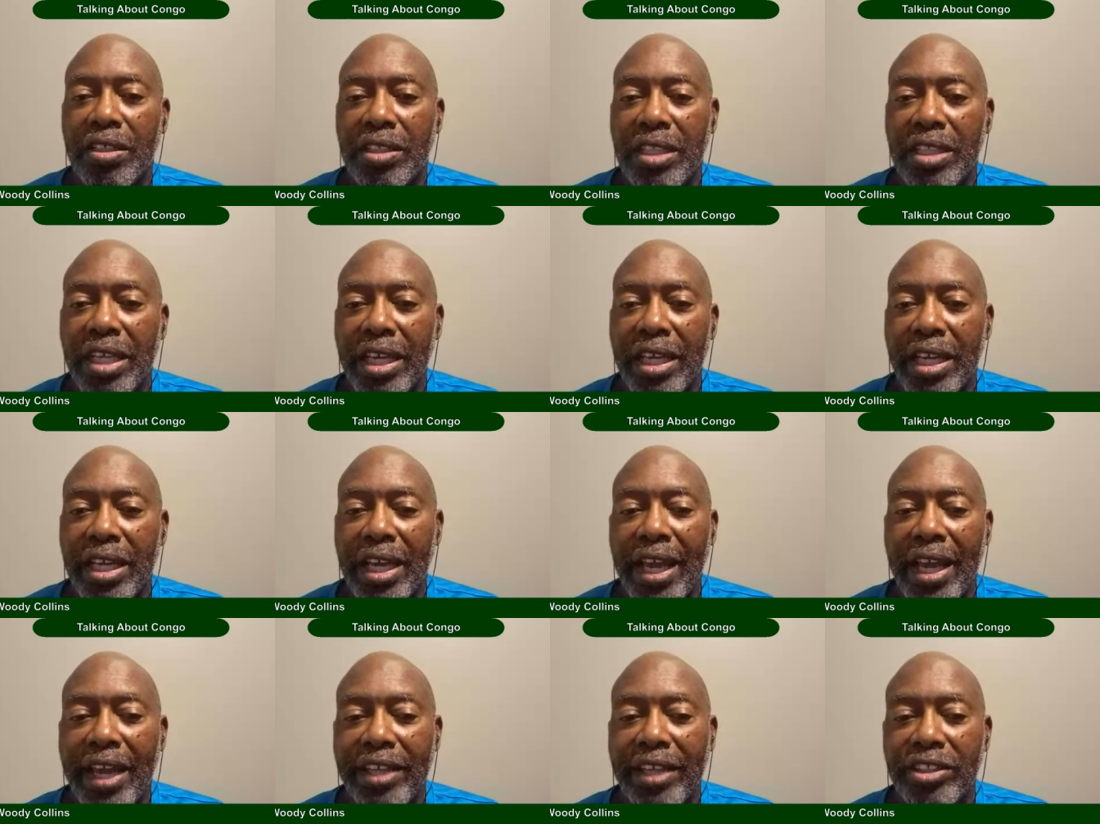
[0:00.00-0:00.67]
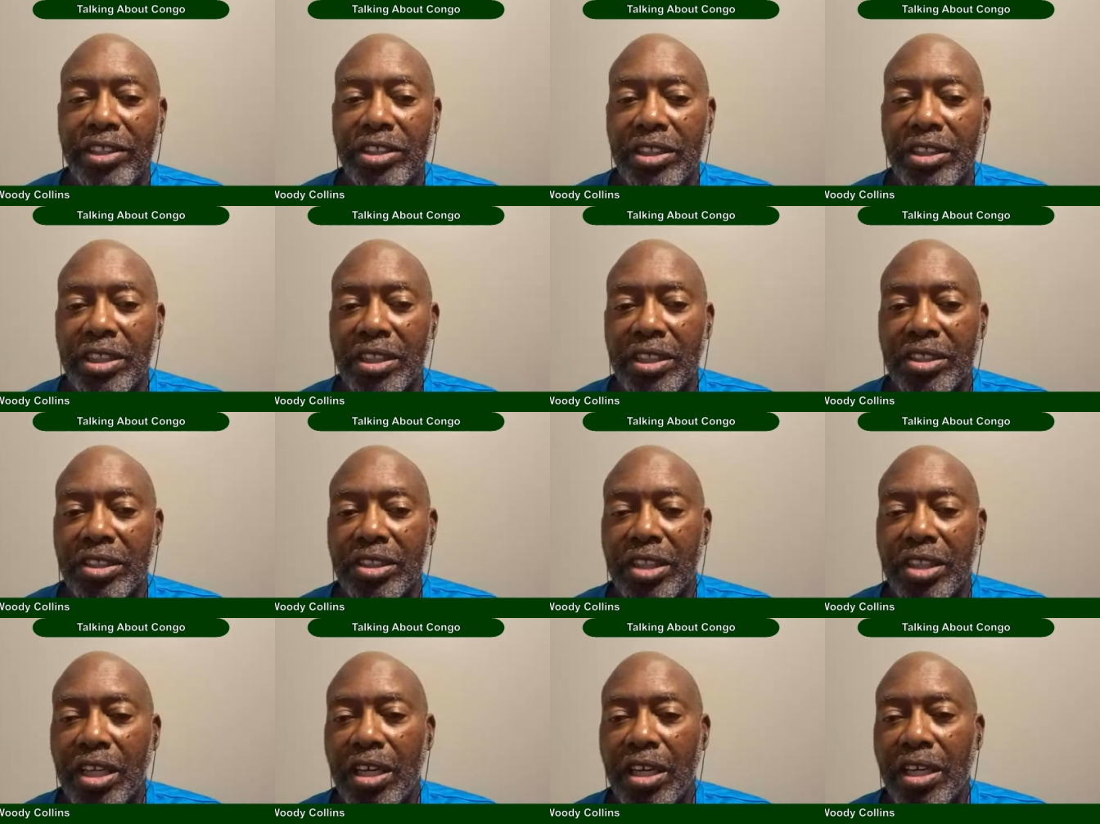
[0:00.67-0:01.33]
they actually
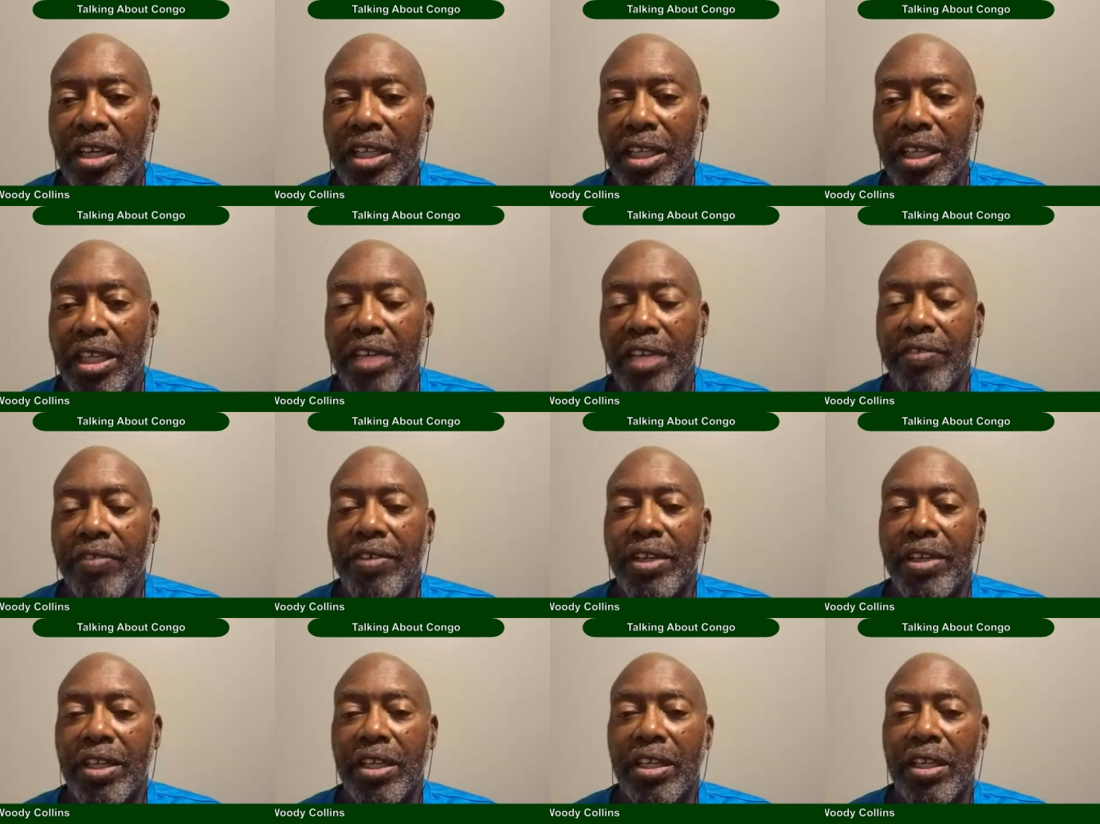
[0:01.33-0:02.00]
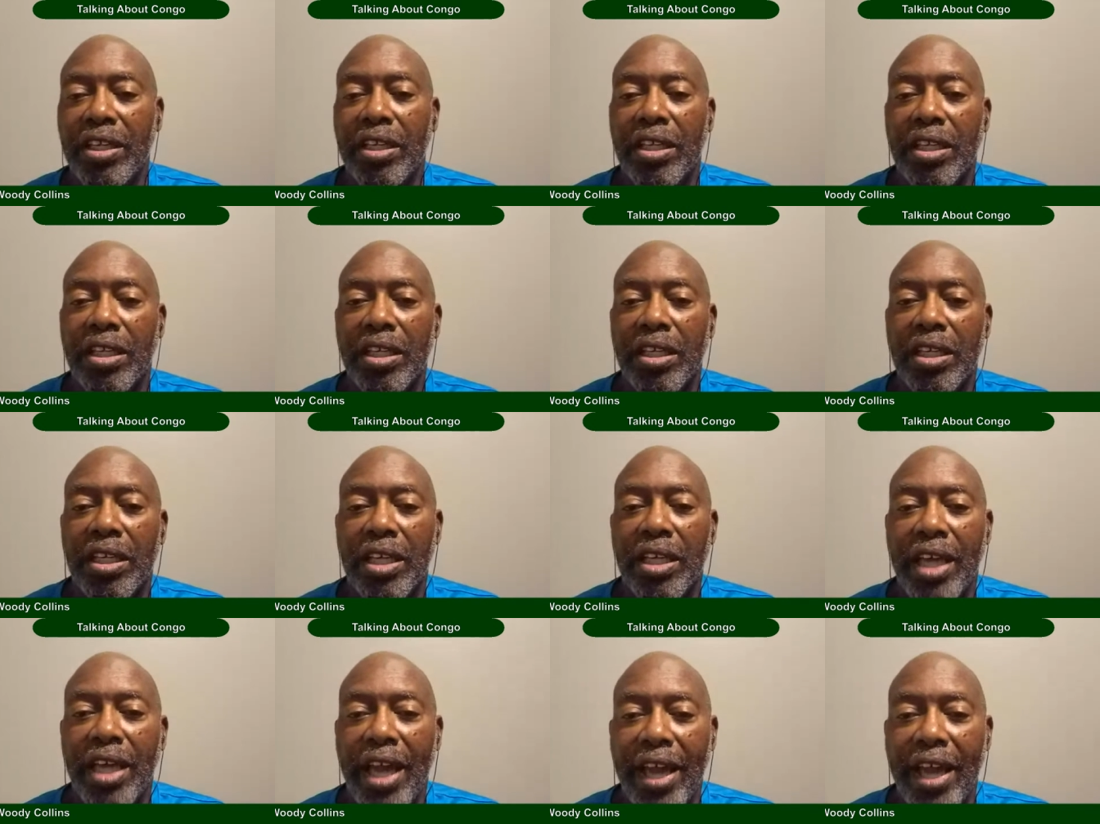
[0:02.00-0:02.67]
start giving
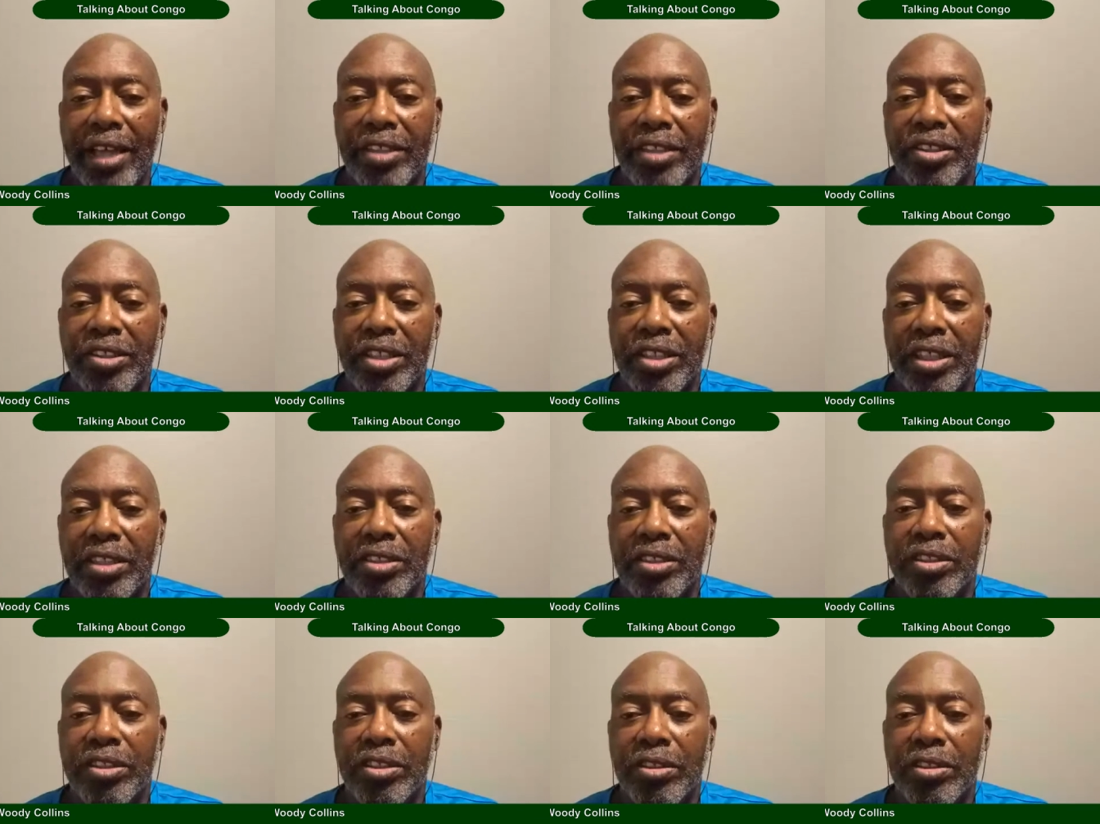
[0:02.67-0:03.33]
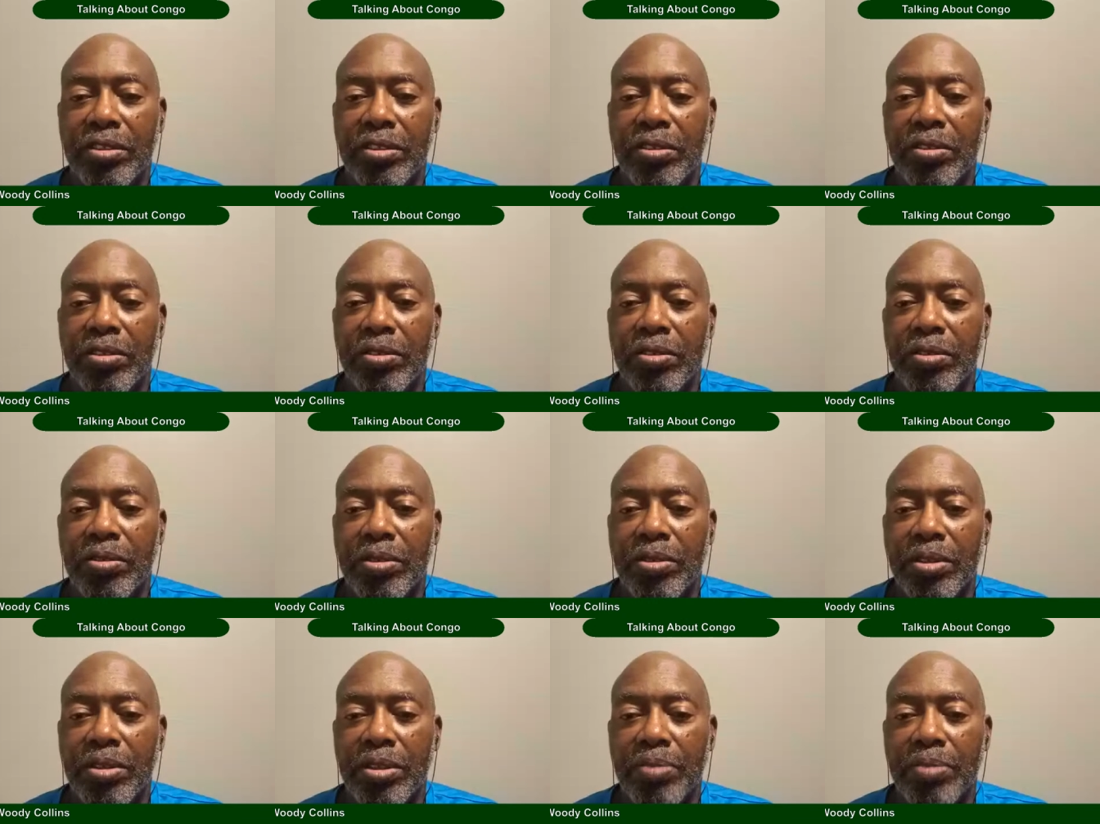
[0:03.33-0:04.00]
access
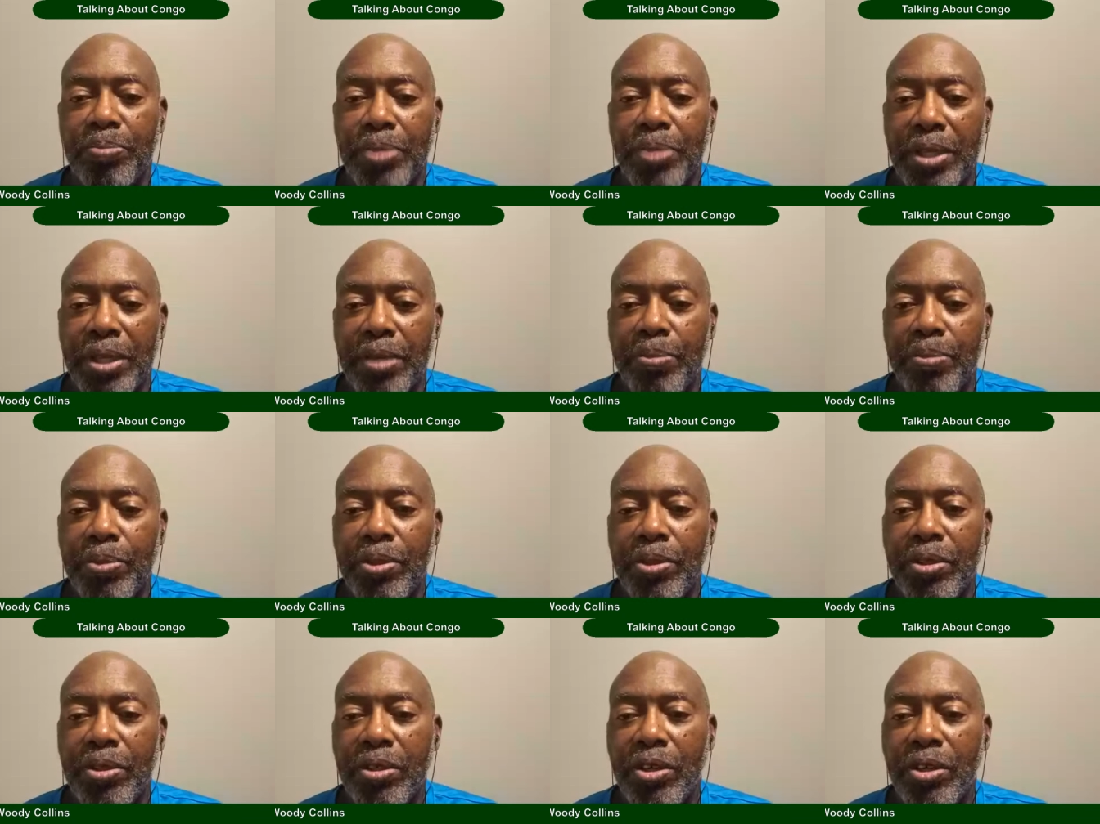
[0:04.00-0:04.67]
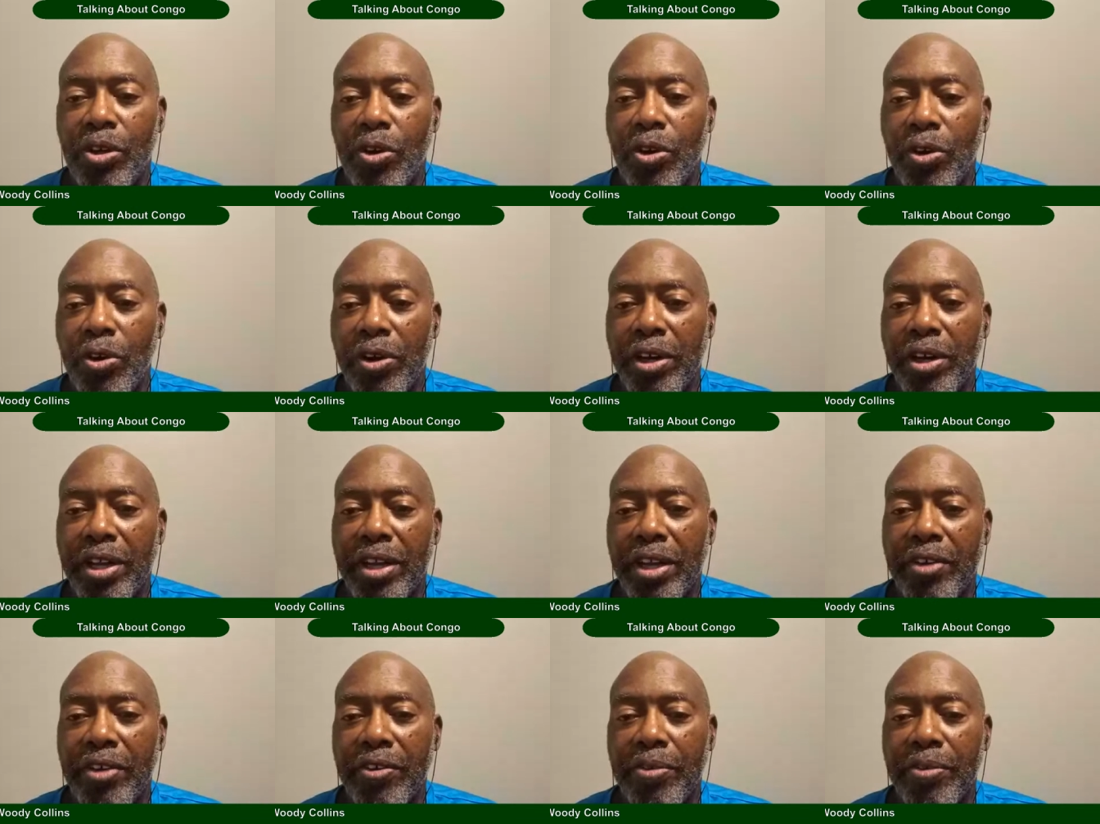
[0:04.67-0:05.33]
to people,
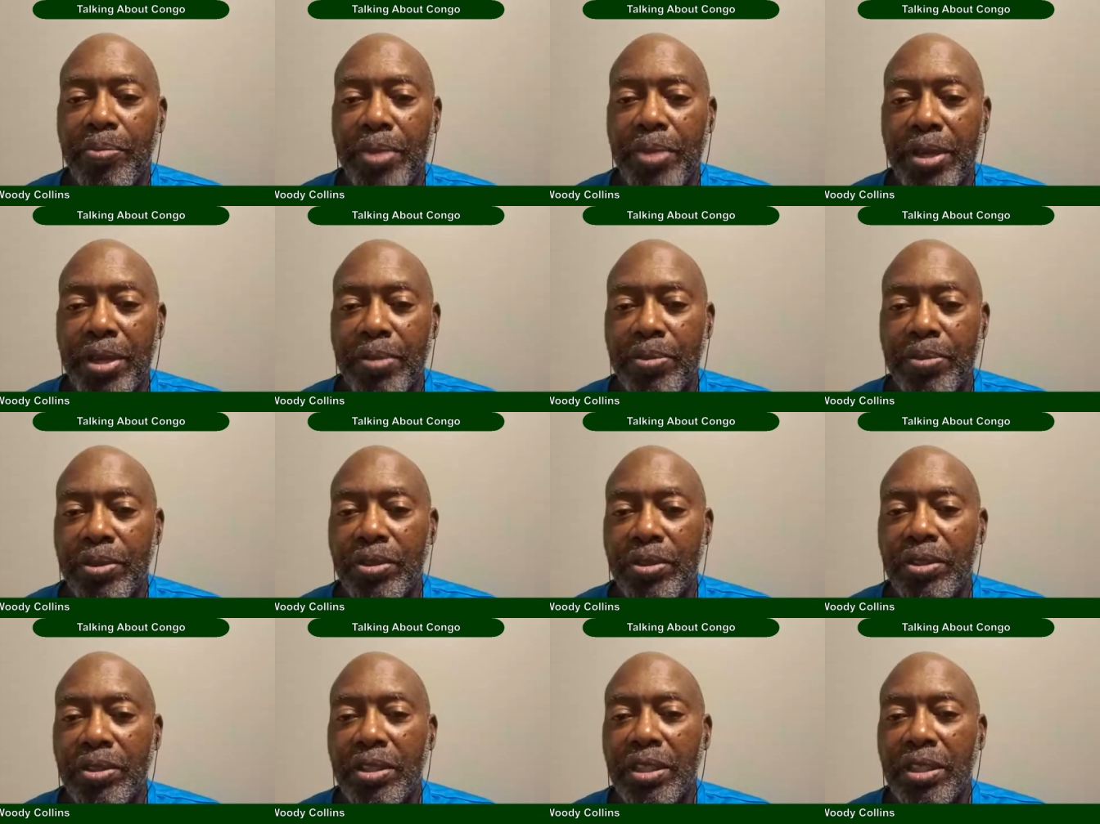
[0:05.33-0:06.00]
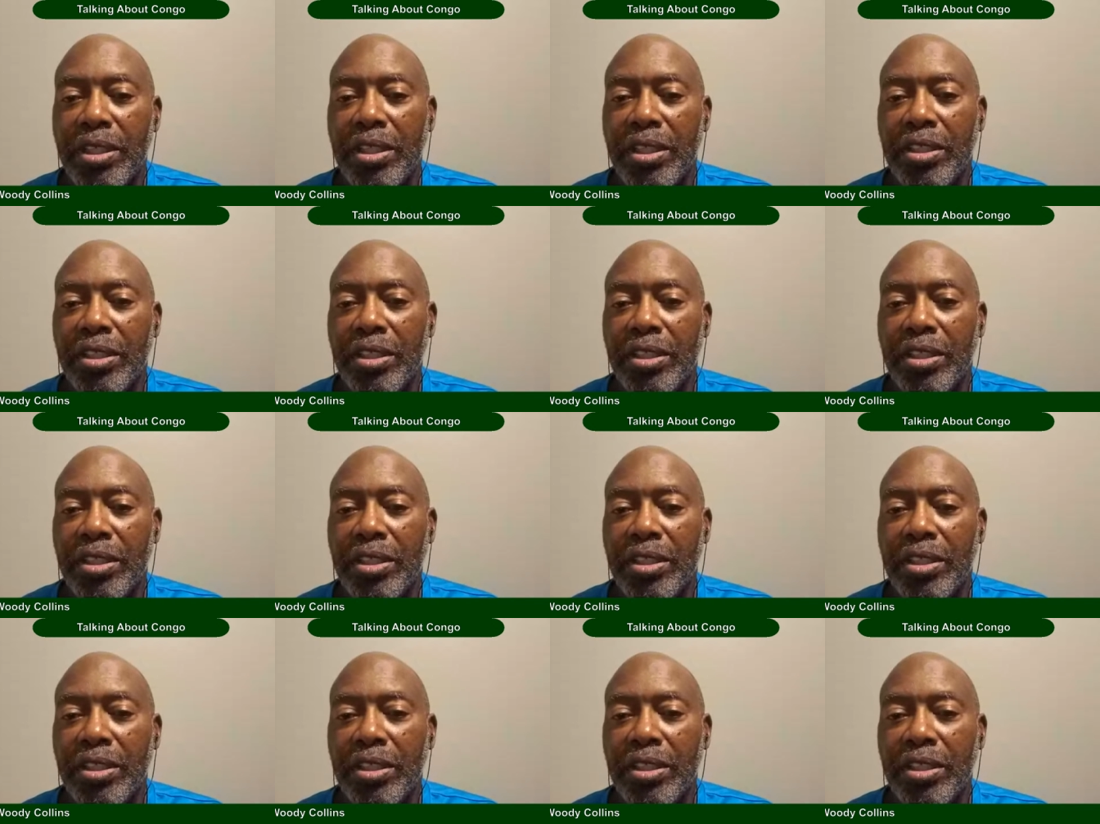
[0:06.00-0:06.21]
ordinary people,